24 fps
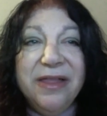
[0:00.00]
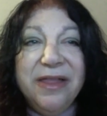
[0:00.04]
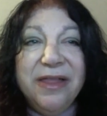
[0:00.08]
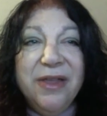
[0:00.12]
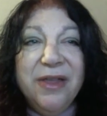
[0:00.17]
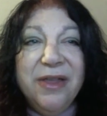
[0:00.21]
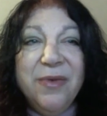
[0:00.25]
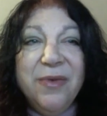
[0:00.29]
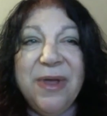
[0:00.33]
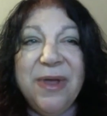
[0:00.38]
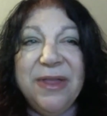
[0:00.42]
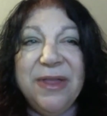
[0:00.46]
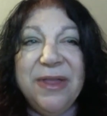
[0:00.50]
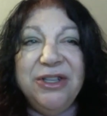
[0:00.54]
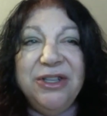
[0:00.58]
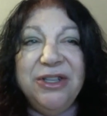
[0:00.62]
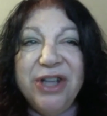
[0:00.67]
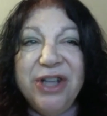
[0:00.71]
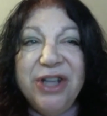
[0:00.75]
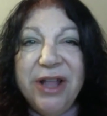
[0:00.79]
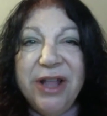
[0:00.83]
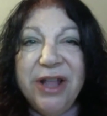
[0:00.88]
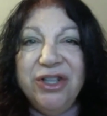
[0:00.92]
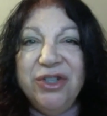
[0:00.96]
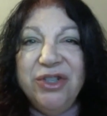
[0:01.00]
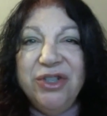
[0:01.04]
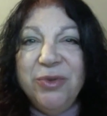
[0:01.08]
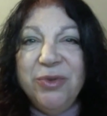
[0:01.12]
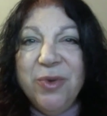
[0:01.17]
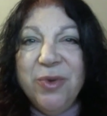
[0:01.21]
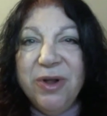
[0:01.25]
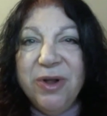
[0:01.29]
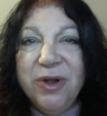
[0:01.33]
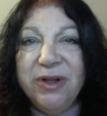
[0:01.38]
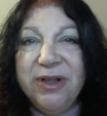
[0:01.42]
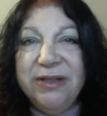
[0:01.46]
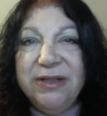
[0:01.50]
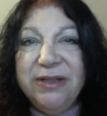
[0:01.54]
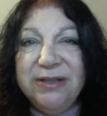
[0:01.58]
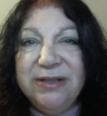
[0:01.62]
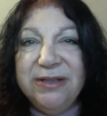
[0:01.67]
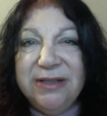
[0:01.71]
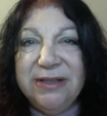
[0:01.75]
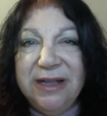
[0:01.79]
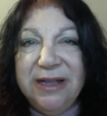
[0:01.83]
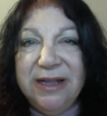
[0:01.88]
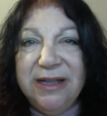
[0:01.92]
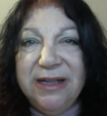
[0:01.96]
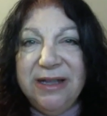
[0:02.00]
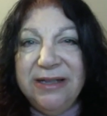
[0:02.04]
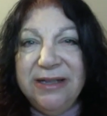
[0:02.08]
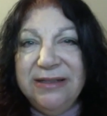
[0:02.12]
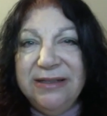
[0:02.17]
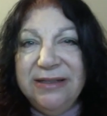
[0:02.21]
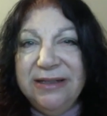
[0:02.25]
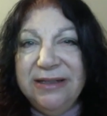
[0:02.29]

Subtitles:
The way the challenge works is